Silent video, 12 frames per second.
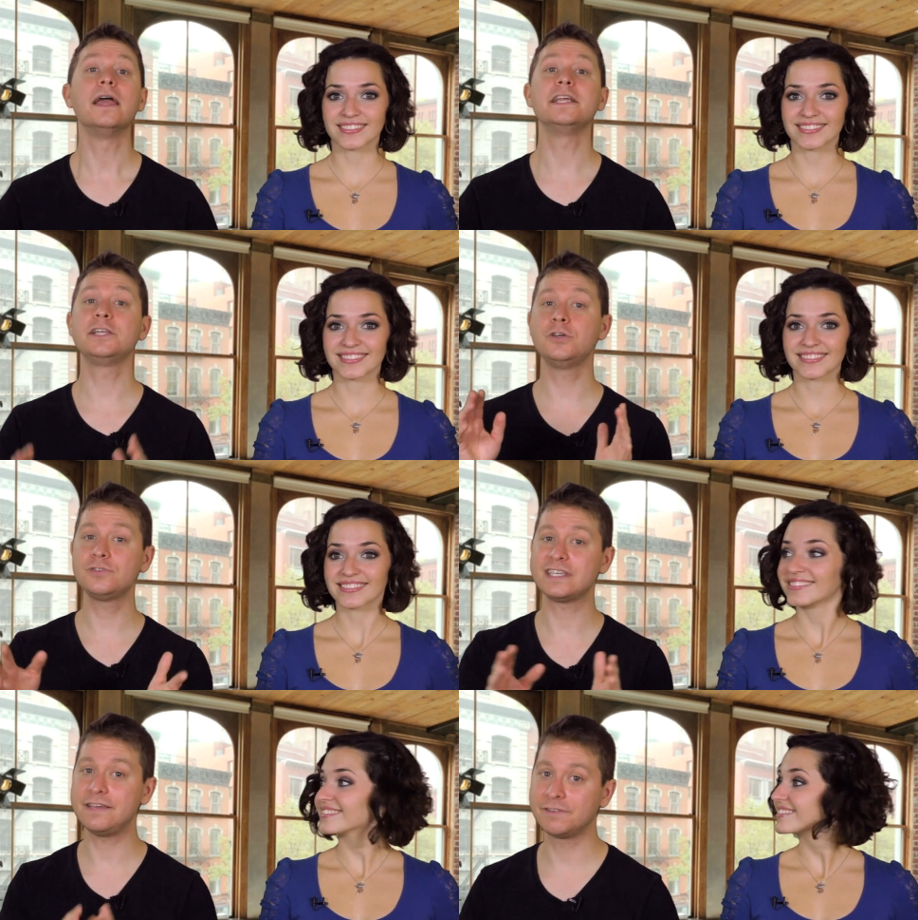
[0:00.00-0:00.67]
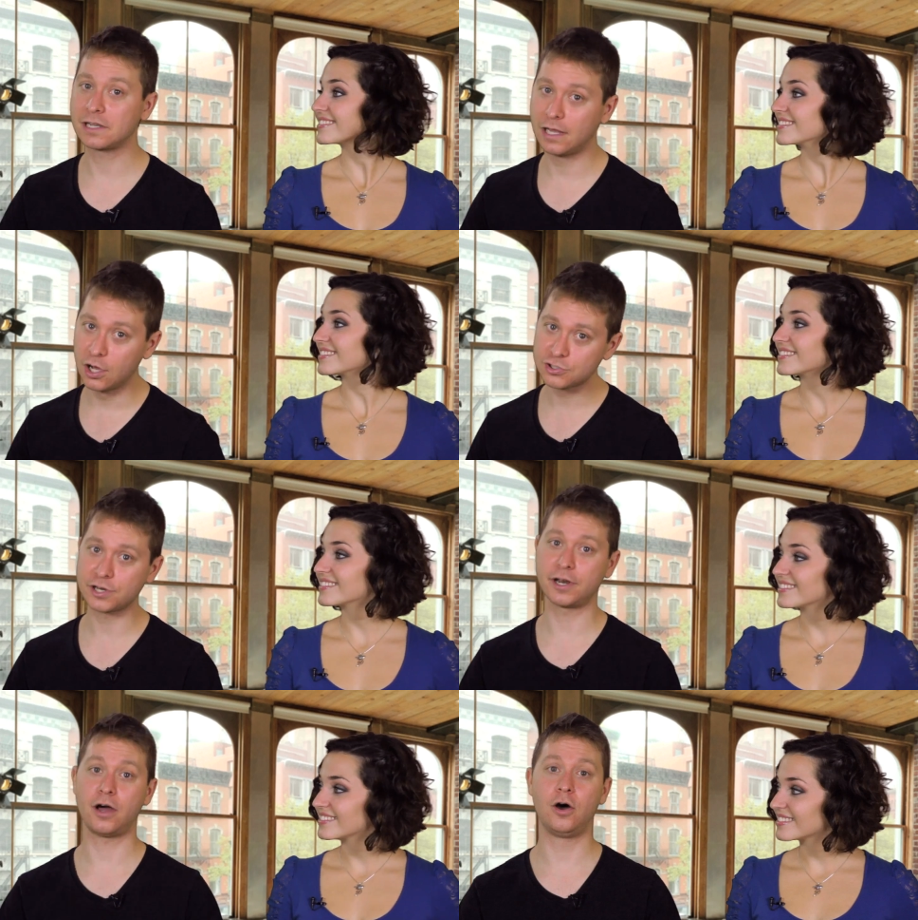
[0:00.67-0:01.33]
Speaker 1: In news even
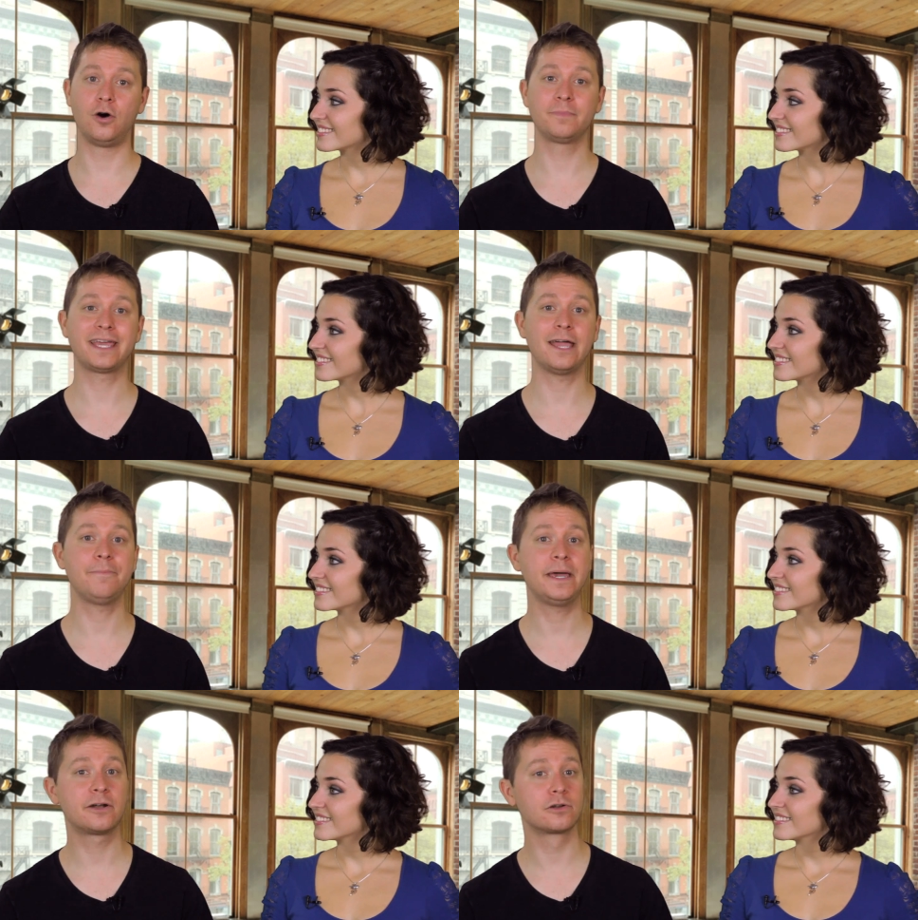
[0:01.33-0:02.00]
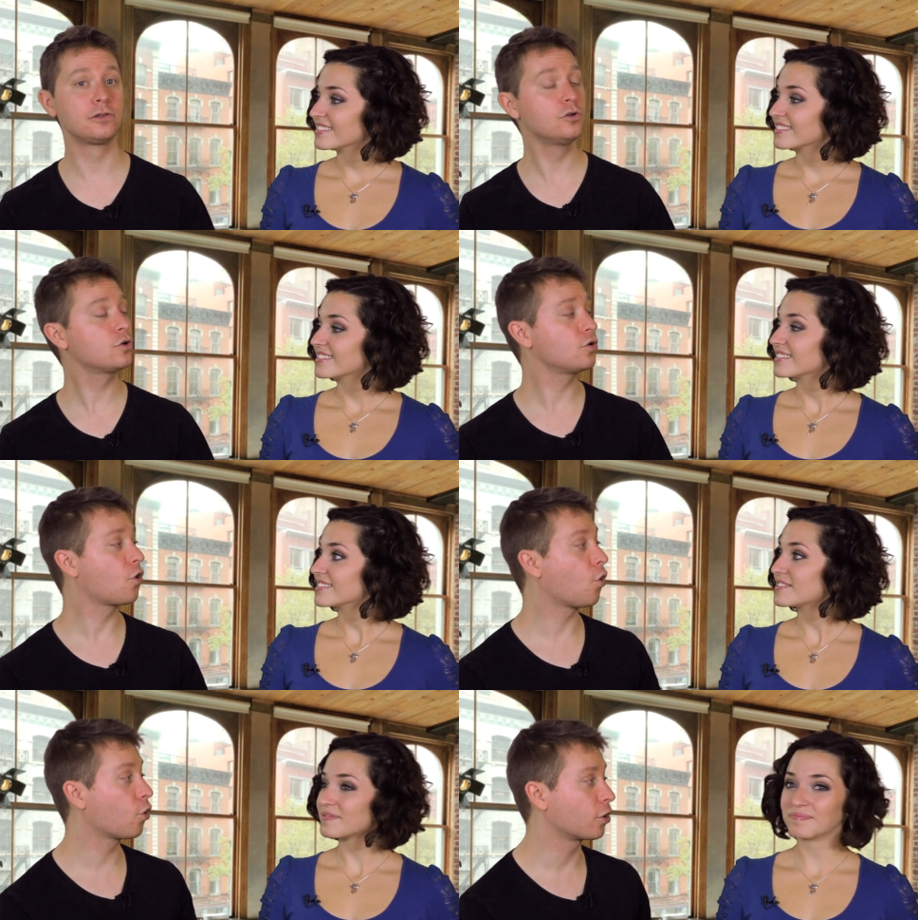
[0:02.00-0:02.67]
closer to home, campaigner
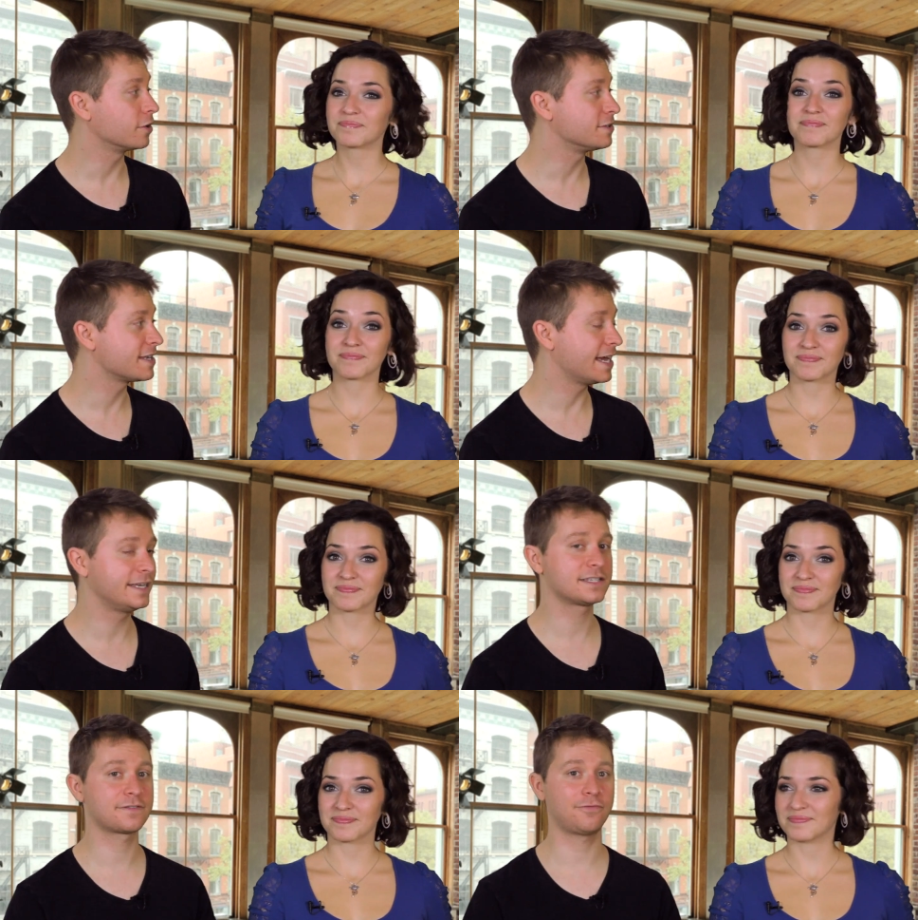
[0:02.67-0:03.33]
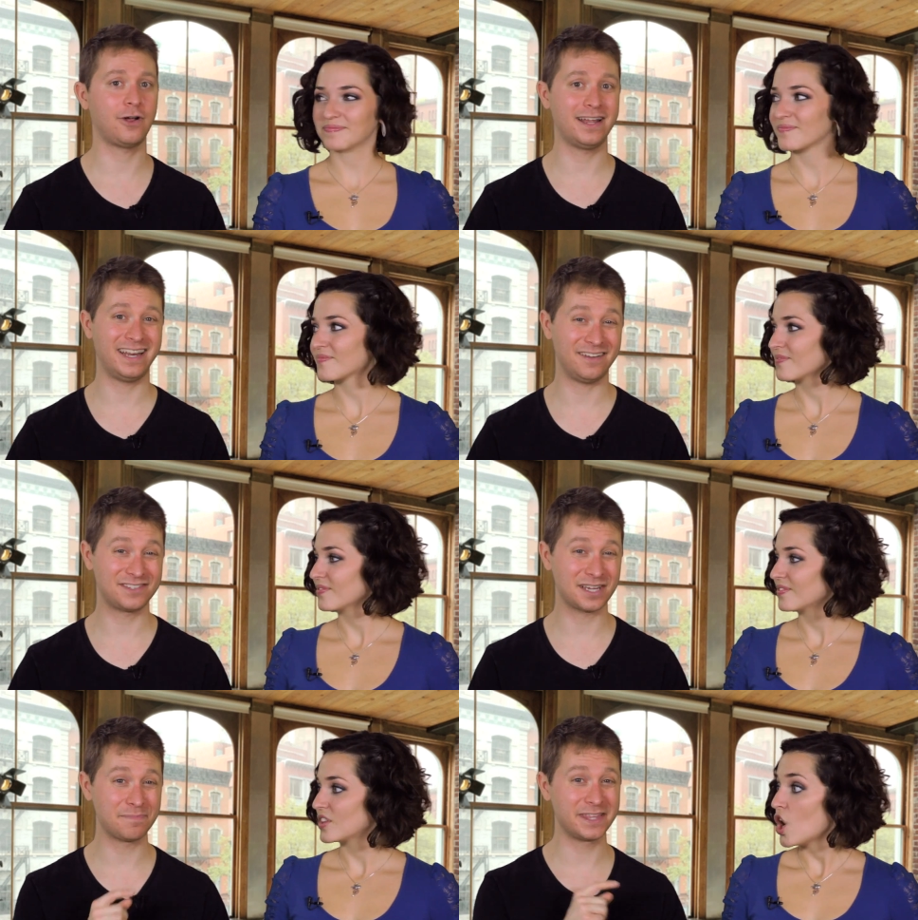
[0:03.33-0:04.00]
Luke Korns and his friend
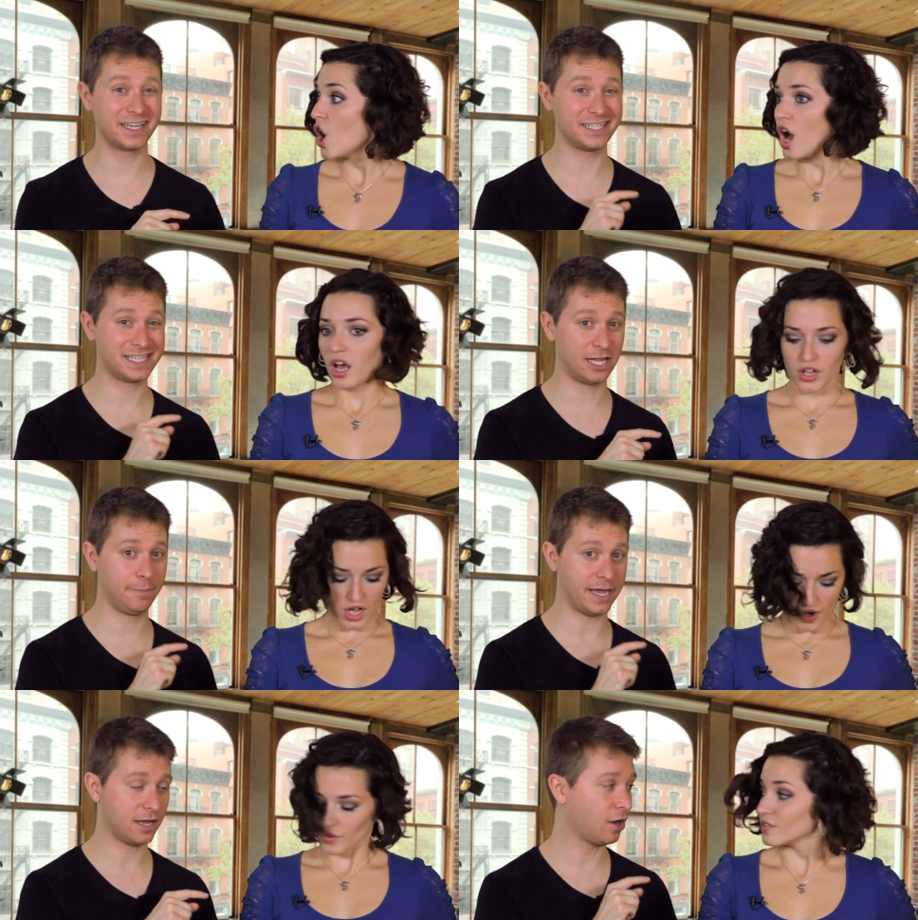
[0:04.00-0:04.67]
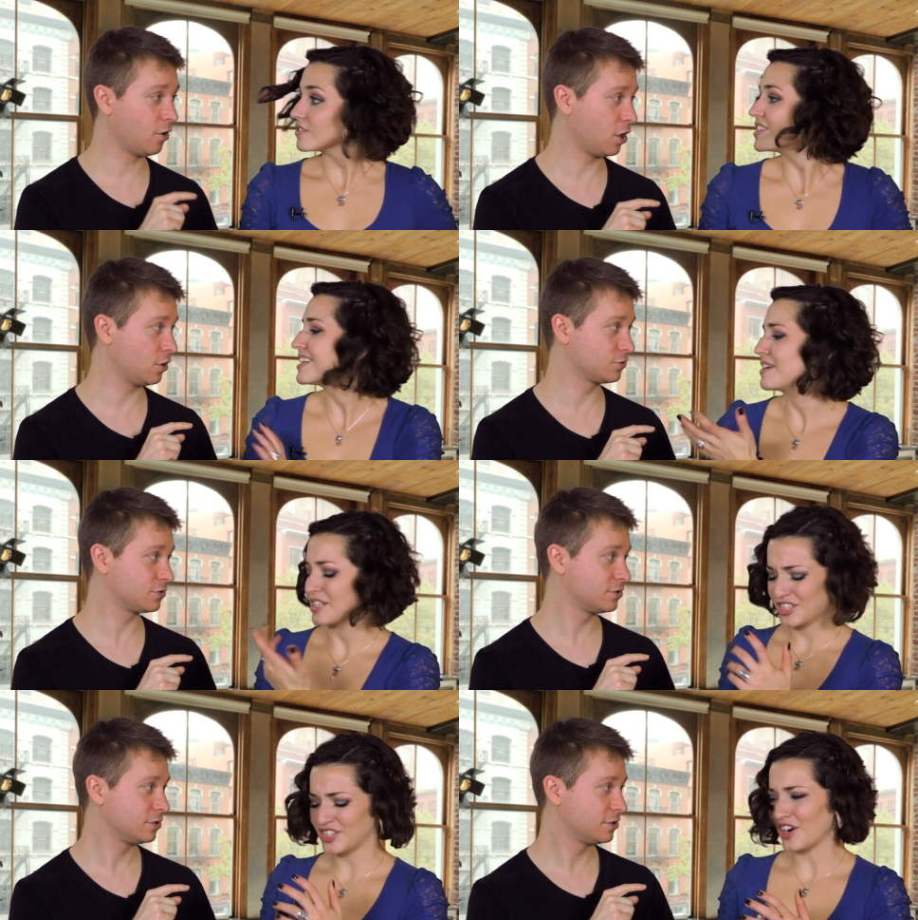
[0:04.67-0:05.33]
have something to tell my
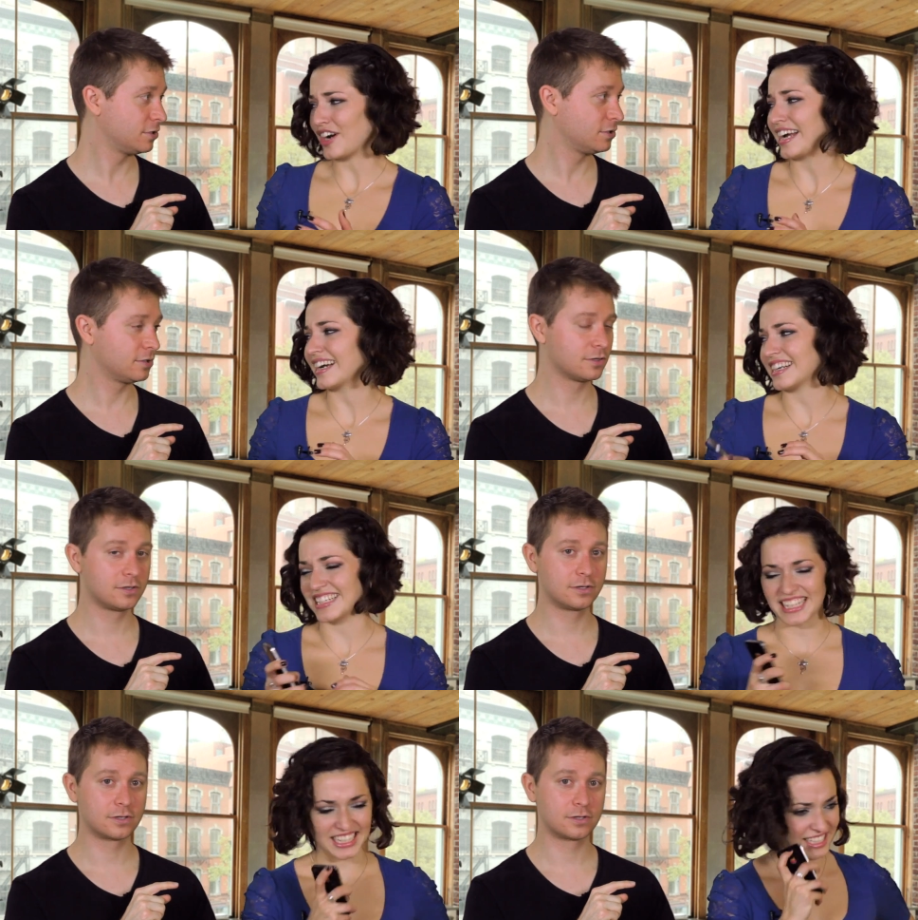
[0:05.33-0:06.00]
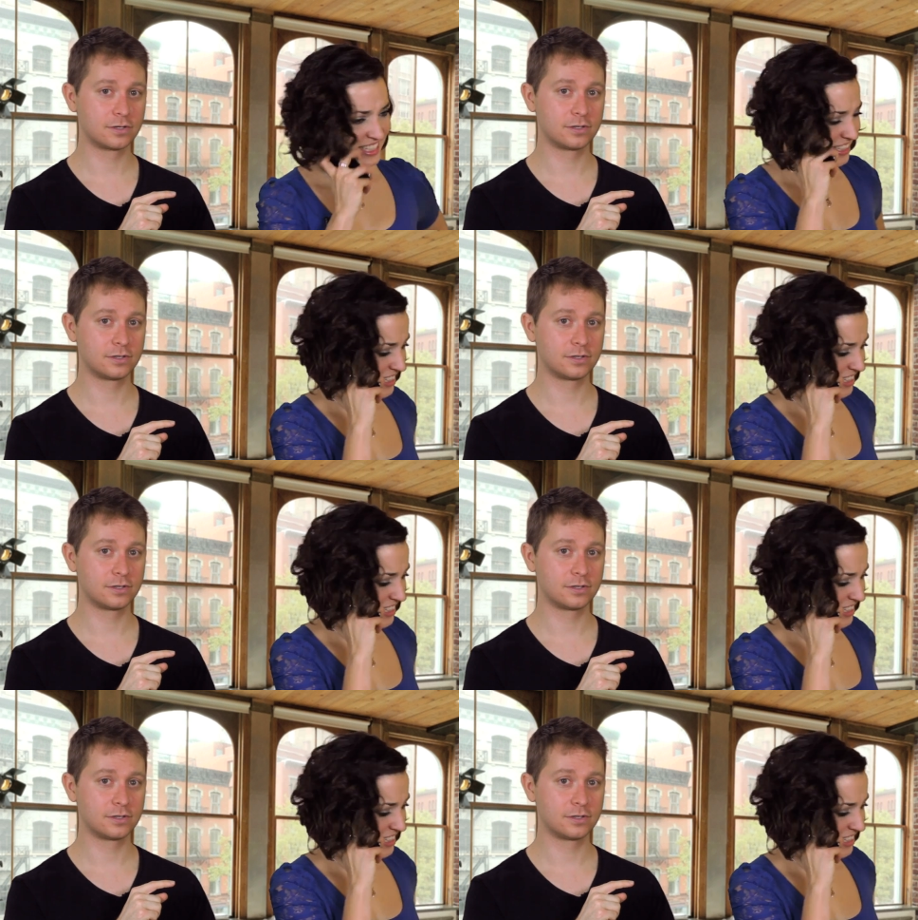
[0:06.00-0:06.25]
co-host.
Speaker 2: Sorry, I gotta take this.